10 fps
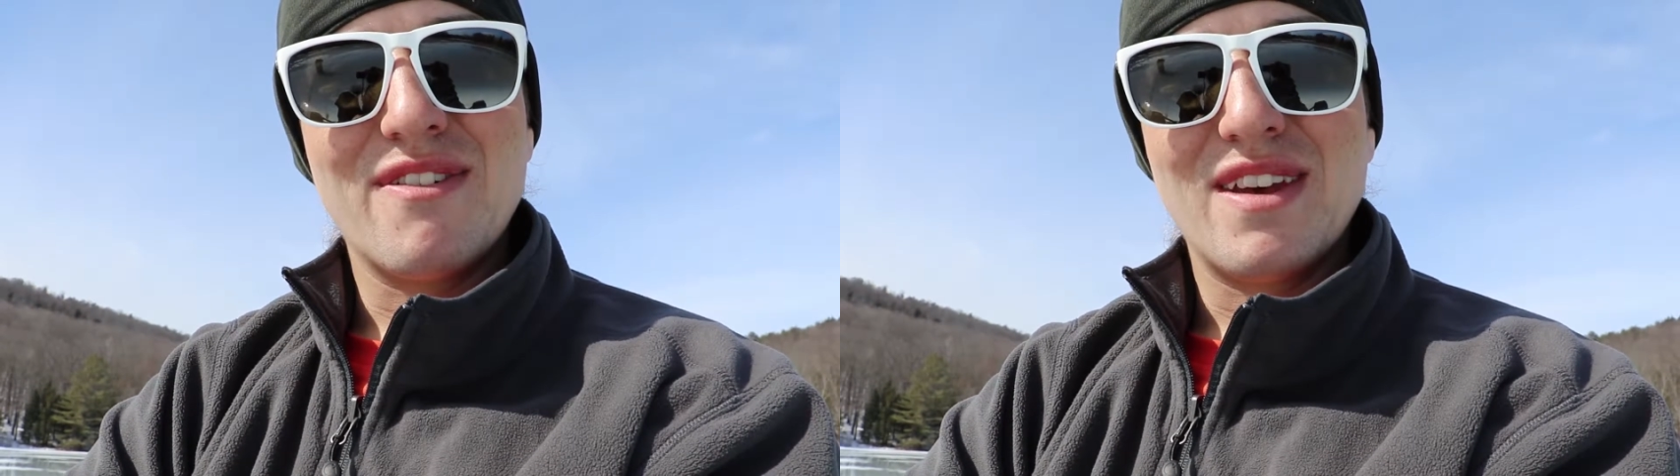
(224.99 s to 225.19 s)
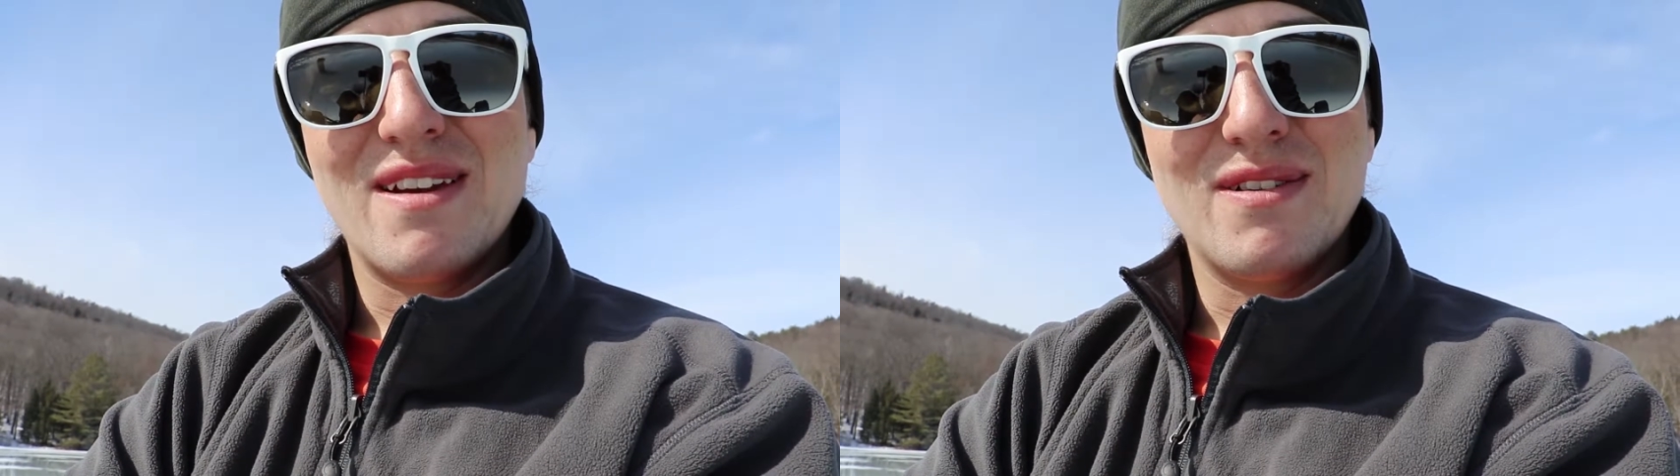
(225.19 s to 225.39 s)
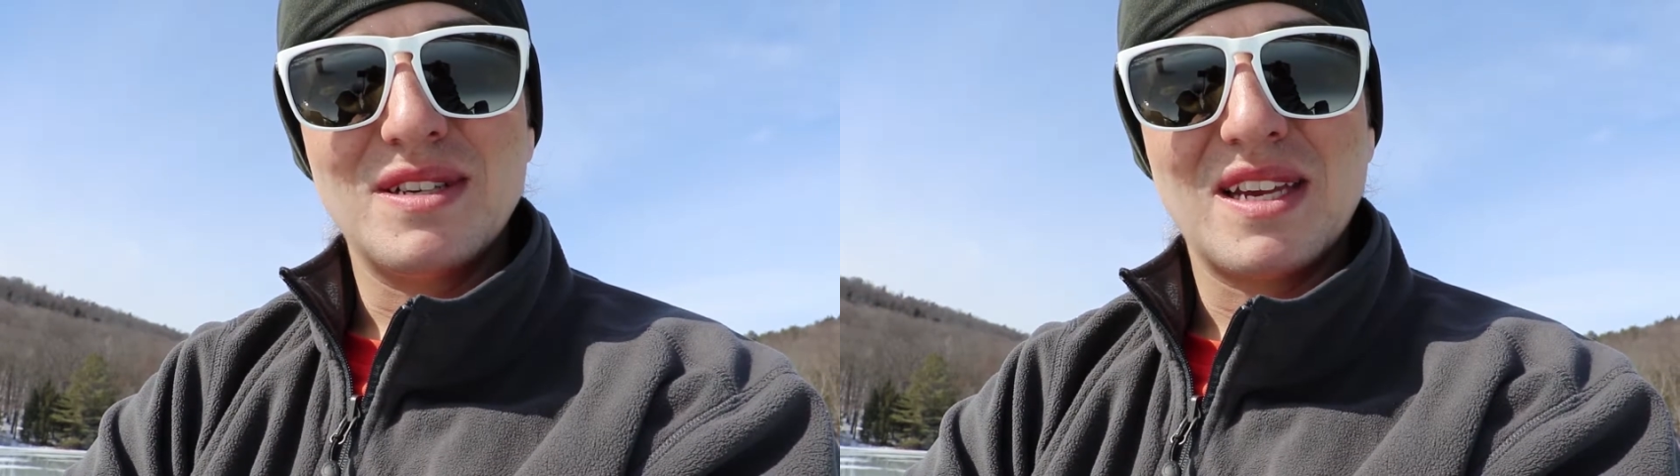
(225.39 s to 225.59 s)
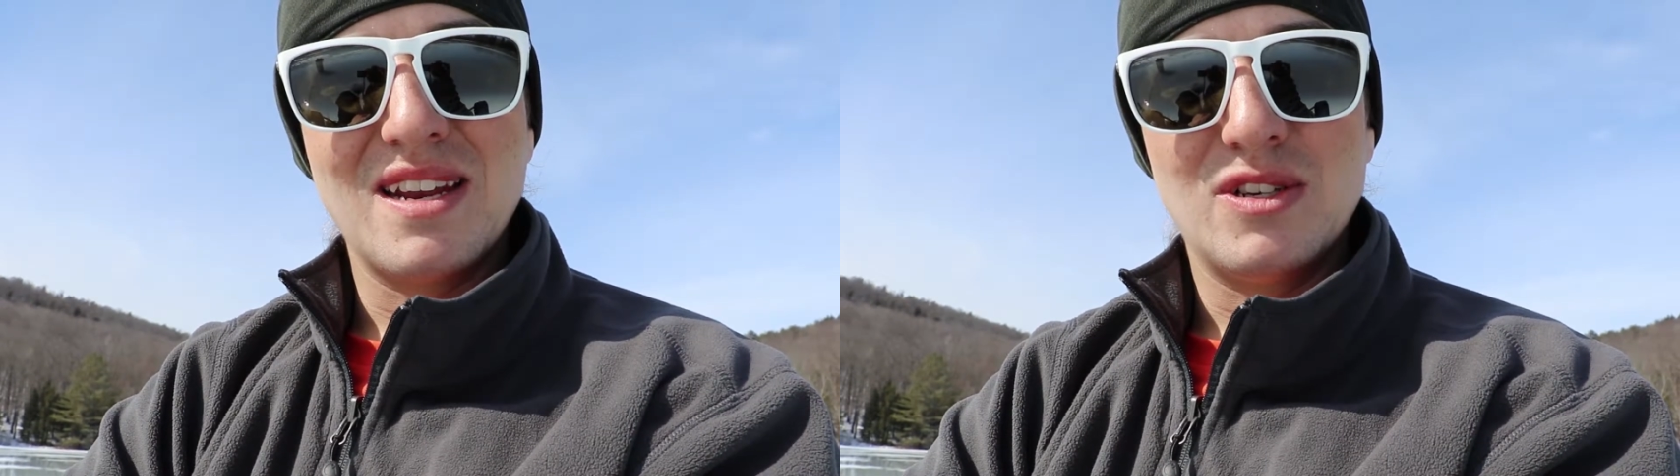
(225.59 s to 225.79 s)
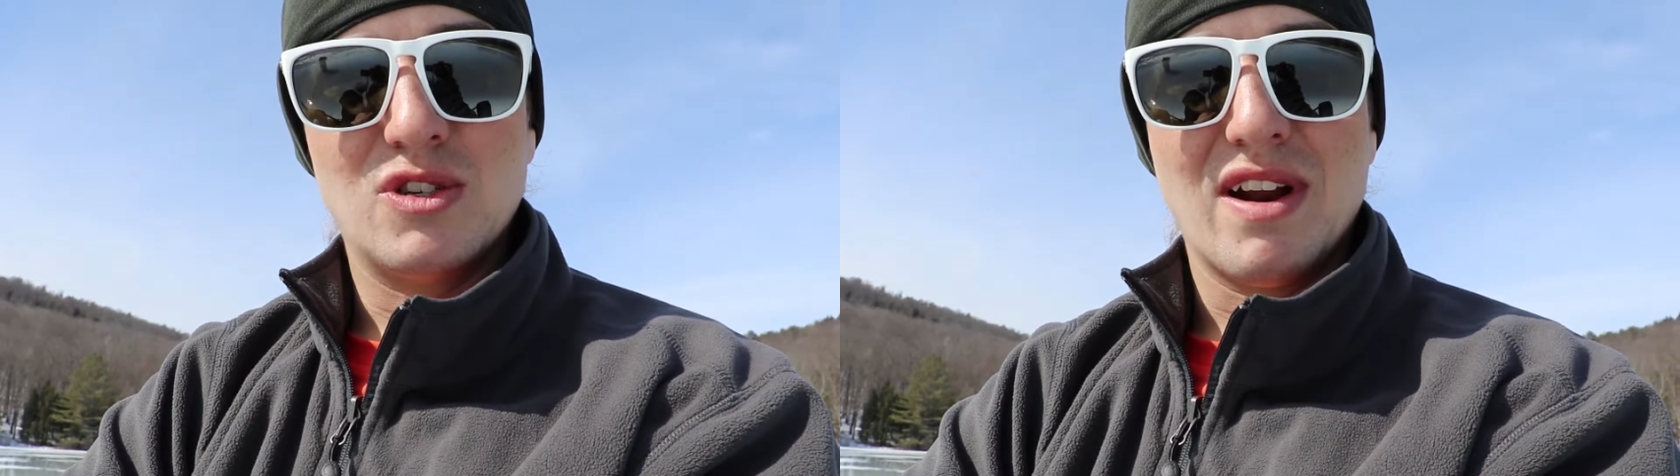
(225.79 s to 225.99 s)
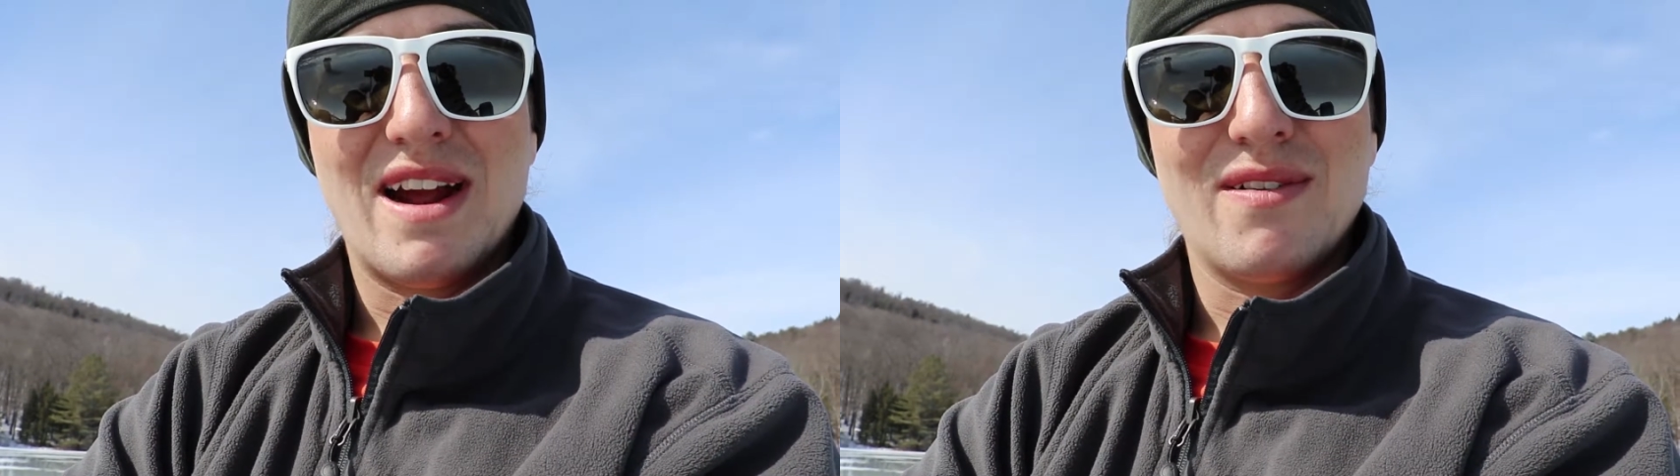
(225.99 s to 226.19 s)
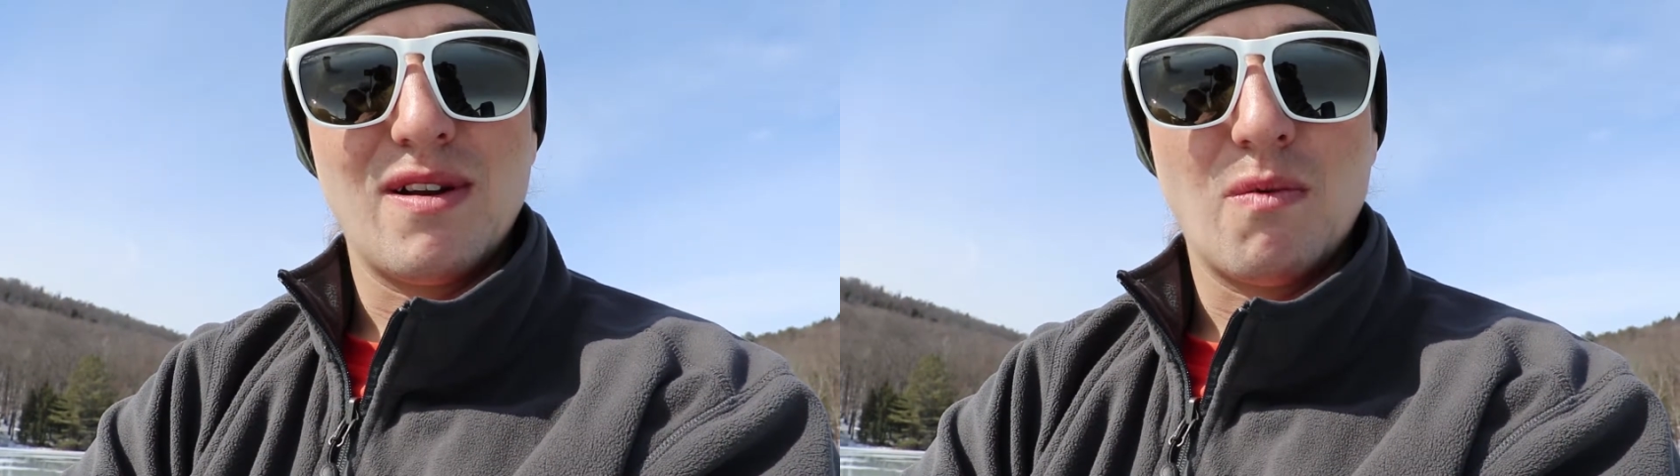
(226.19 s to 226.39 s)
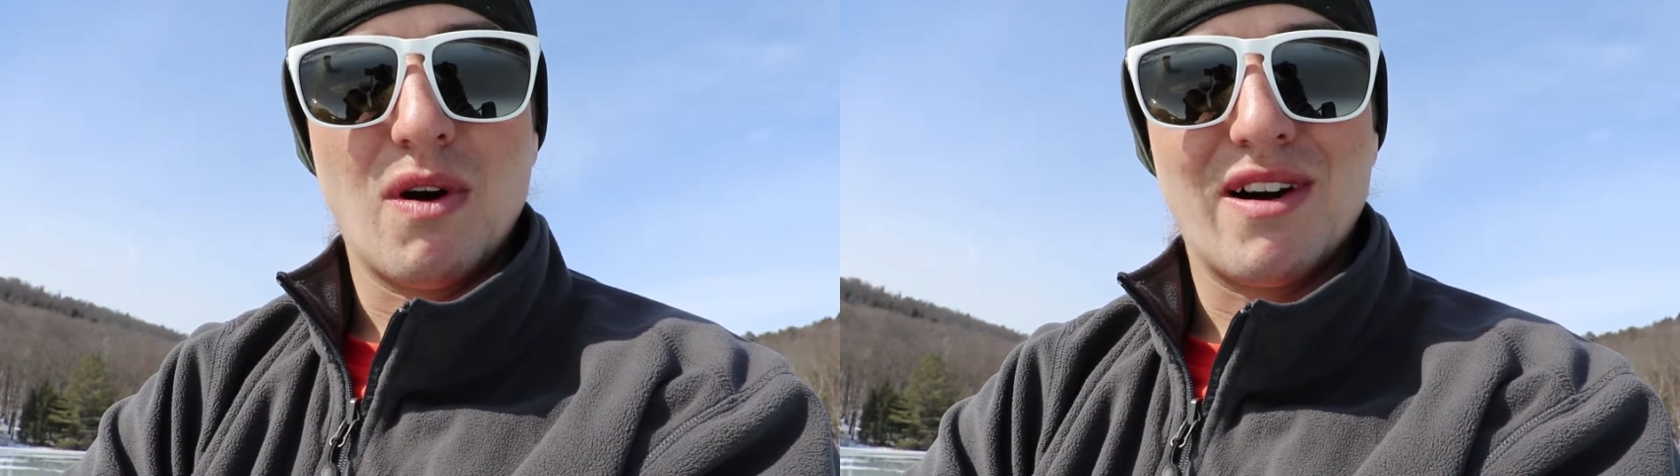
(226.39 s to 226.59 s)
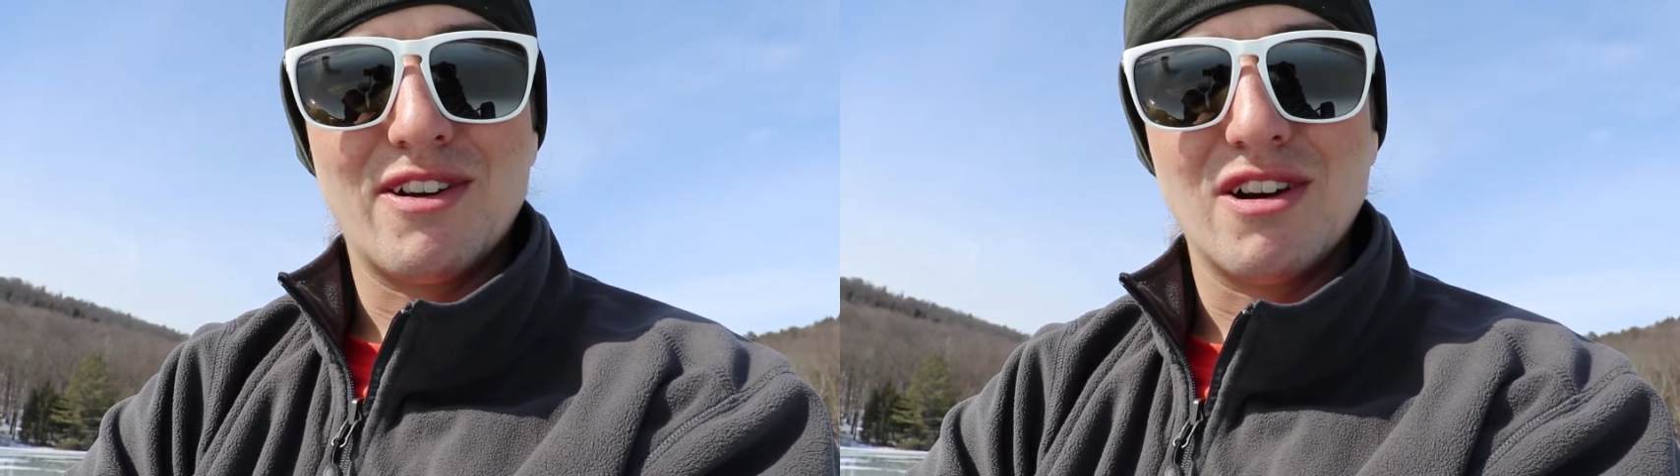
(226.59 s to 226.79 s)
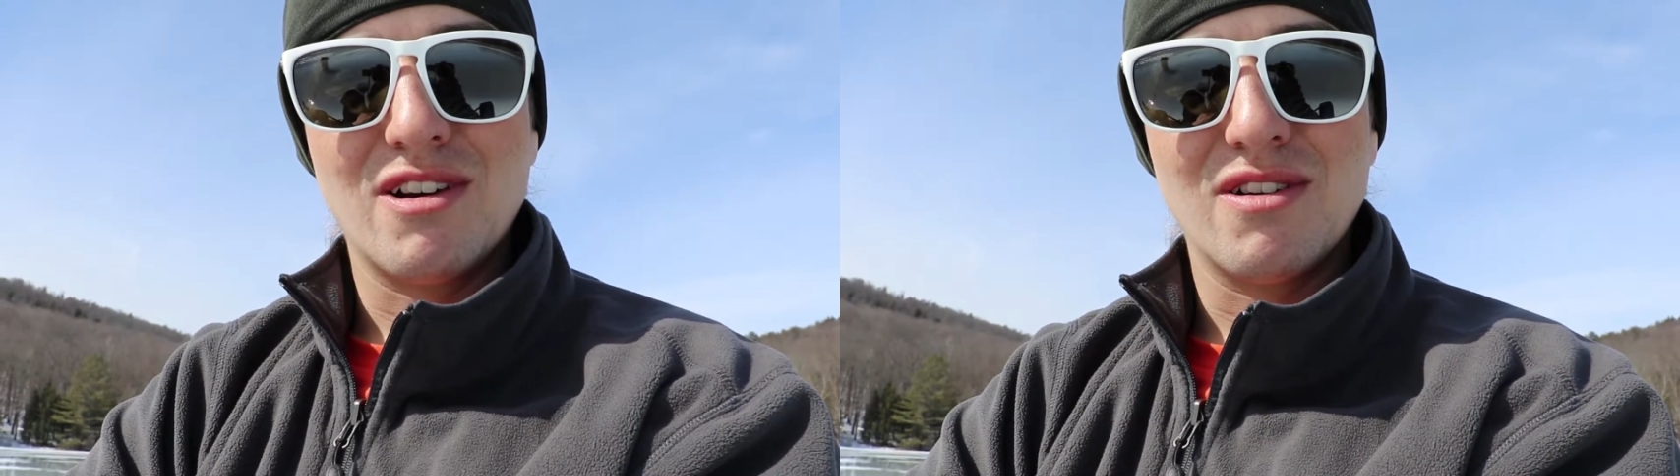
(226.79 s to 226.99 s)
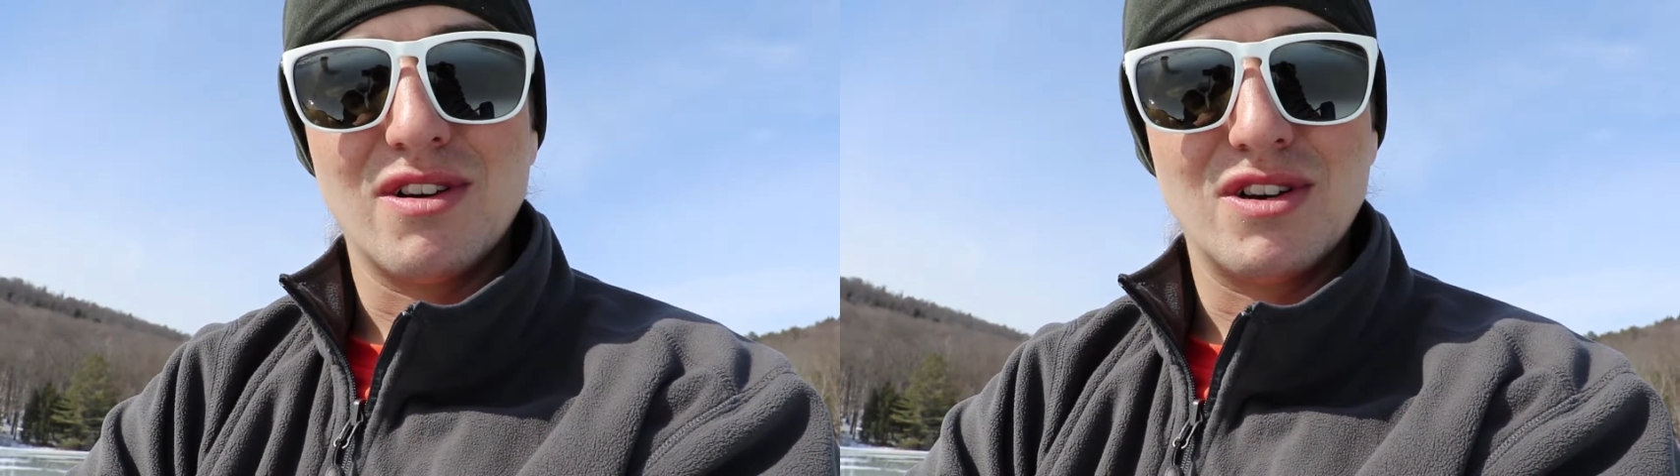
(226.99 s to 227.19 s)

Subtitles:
They always get drowned in water,